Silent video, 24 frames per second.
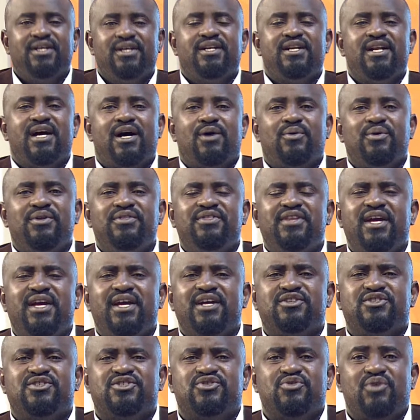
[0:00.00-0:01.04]
Now, in The
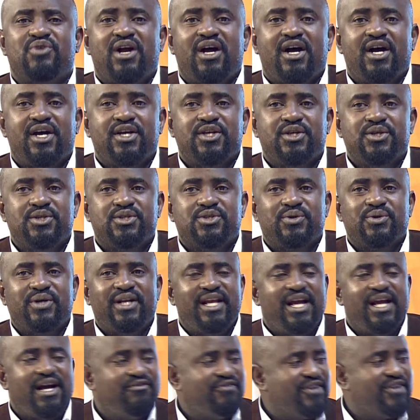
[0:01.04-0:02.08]
Extra, I
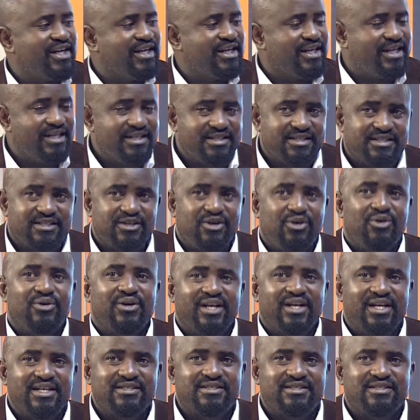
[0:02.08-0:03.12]
usually have a guest or
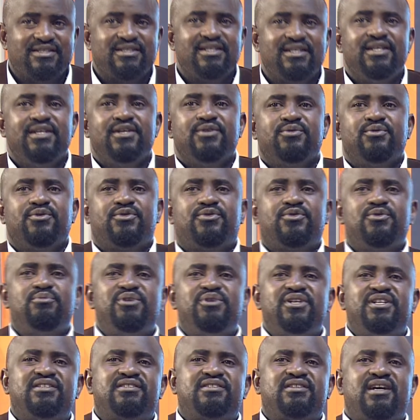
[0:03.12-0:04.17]
guests with whom
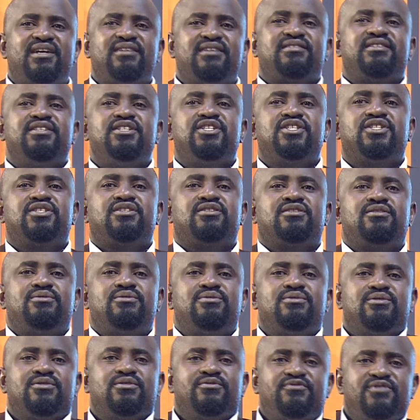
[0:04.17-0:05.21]
we discuss
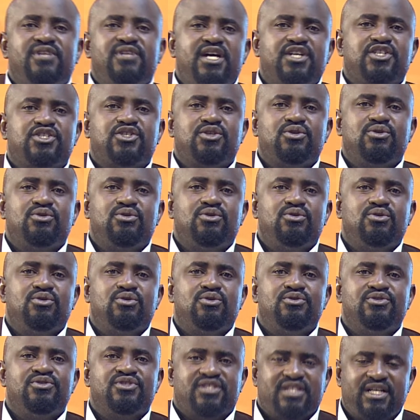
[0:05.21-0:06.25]
issues of national
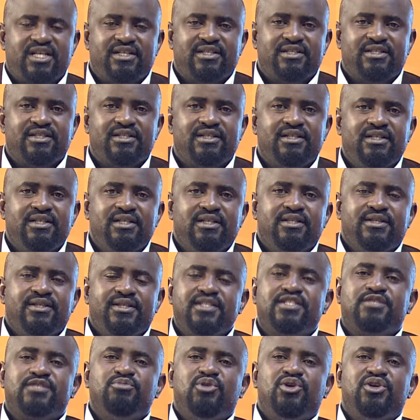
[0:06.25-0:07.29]
concern.
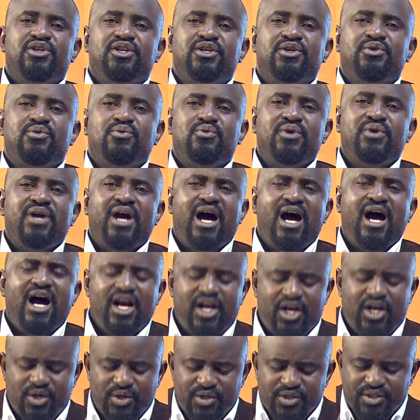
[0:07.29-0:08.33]
This morning, we are
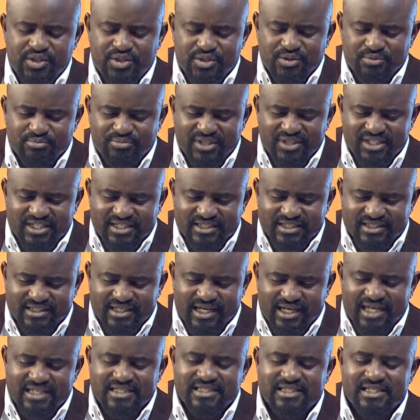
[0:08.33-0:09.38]
going to be
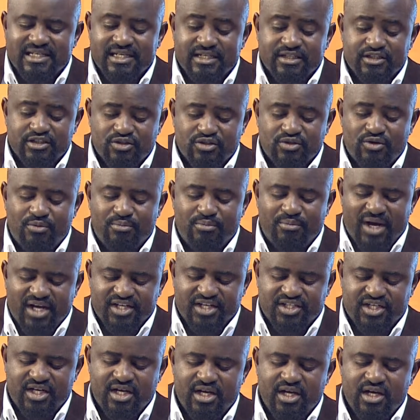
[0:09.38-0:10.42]
discussing so
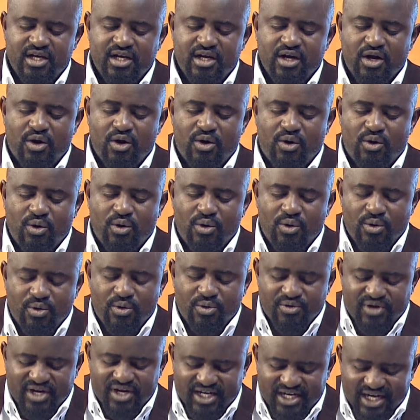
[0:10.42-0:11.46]
much
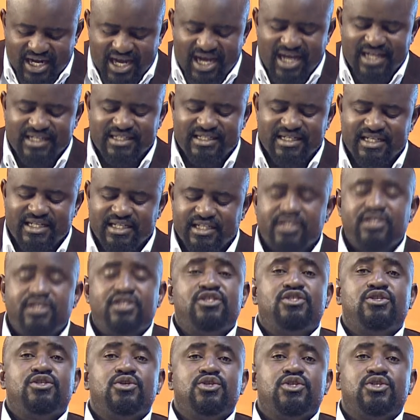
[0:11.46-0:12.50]
regarding
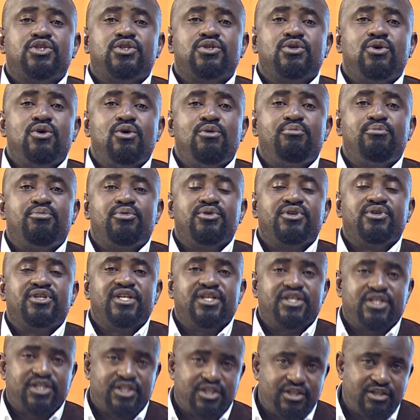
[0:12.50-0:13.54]
social
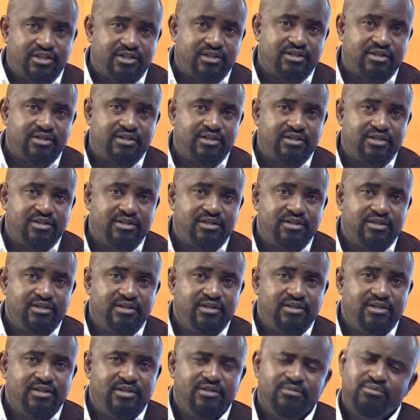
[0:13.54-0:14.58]
protection.
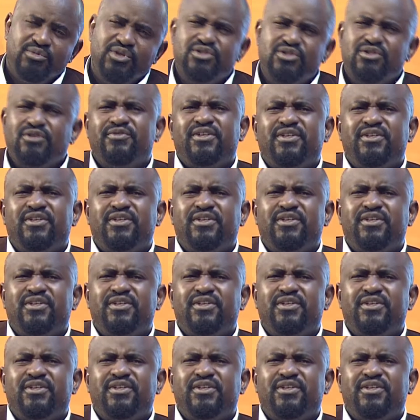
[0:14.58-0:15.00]
Most of the